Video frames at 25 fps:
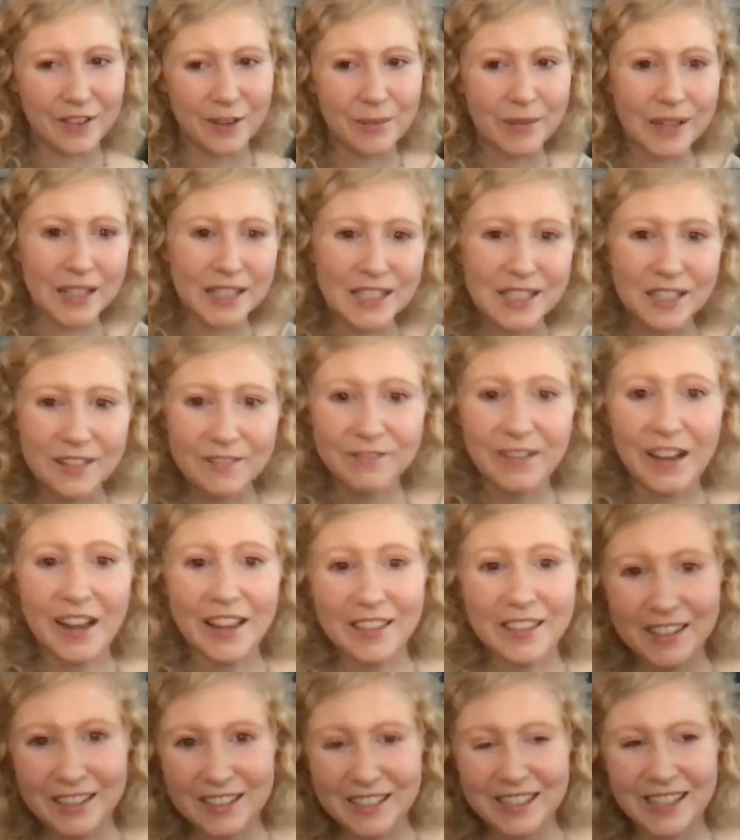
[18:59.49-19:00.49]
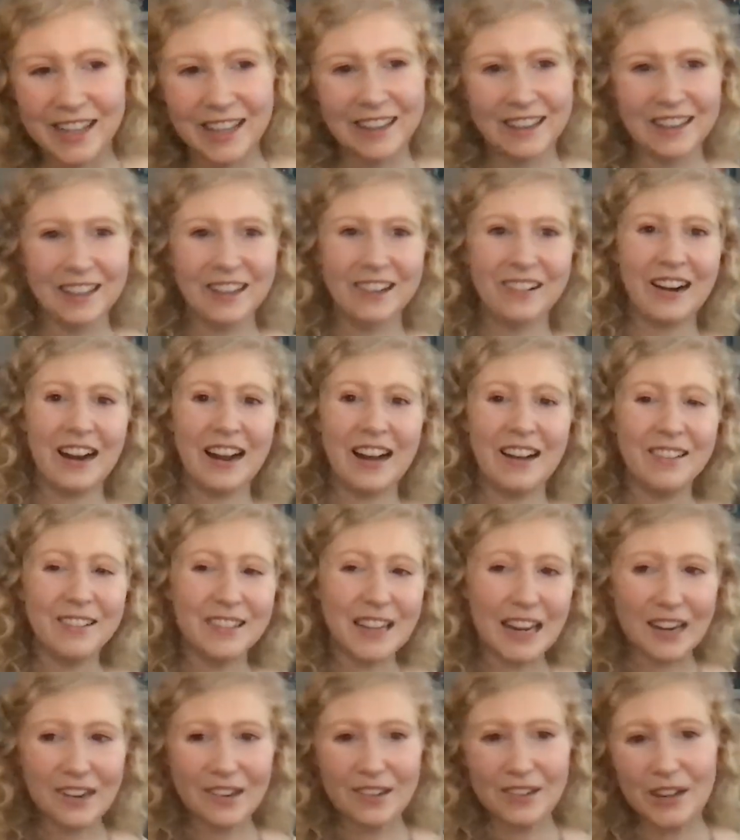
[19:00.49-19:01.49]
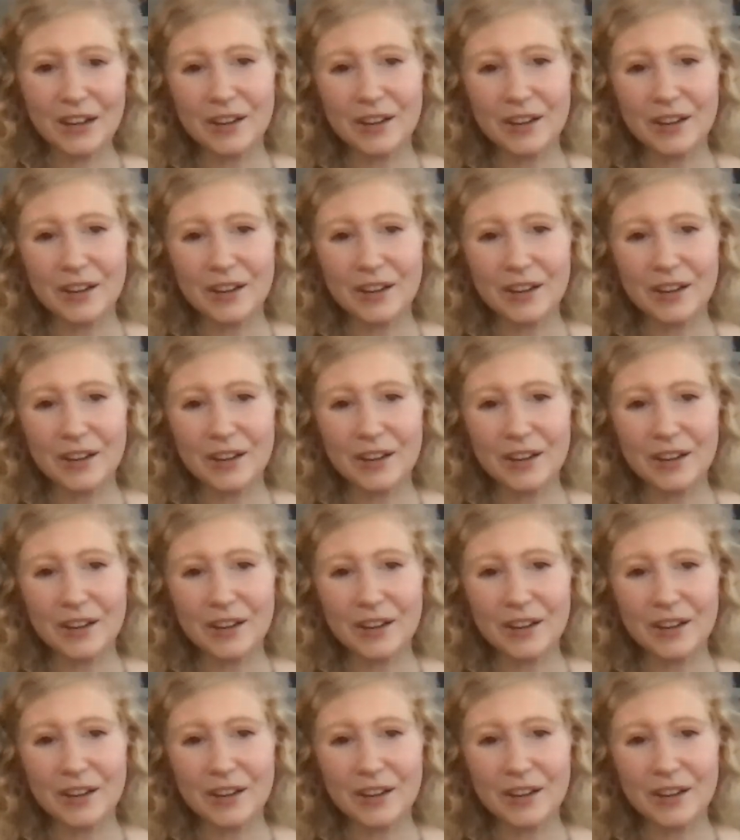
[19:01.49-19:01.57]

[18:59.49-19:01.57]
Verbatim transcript: You might see feathers on the ground. I don't